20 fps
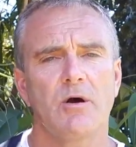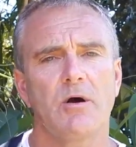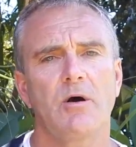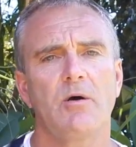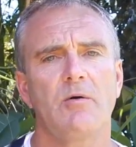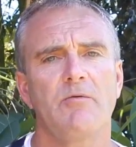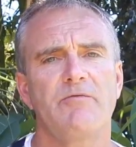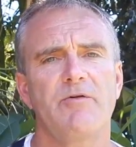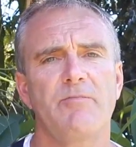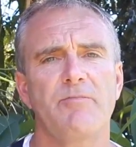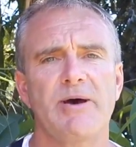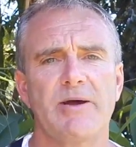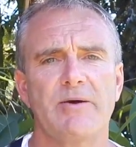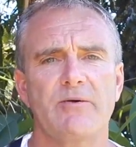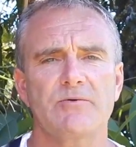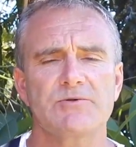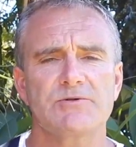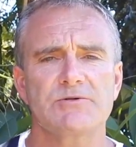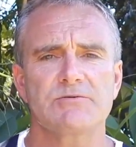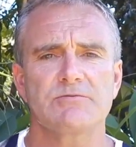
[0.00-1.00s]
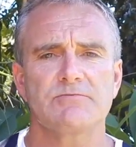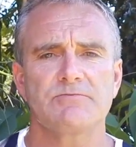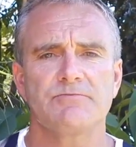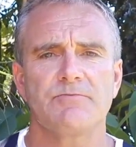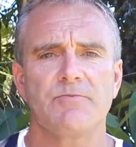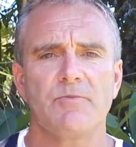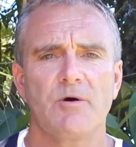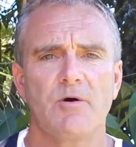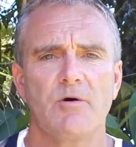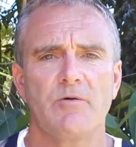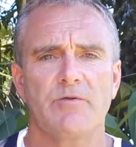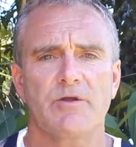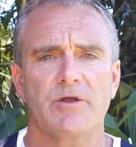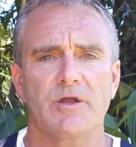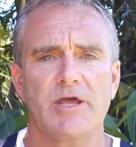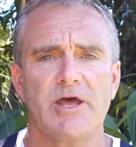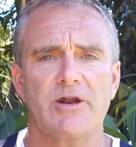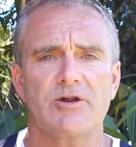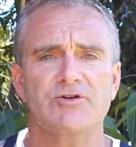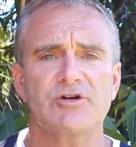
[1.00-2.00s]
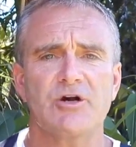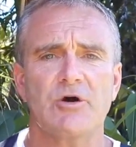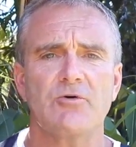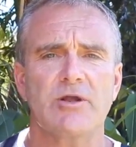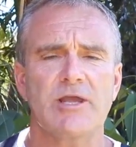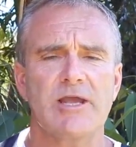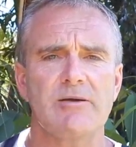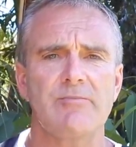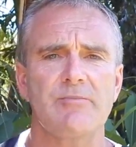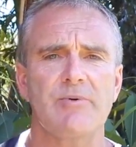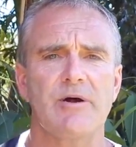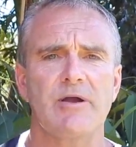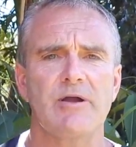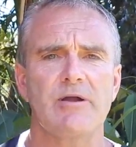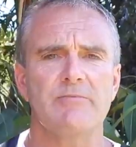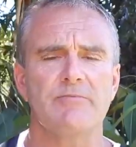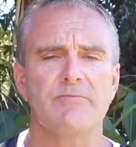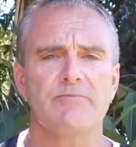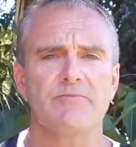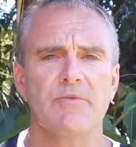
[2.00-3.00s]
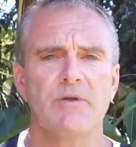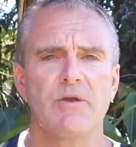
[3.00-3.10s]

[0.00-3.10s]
of the battles of the Kokoda Trail campaign,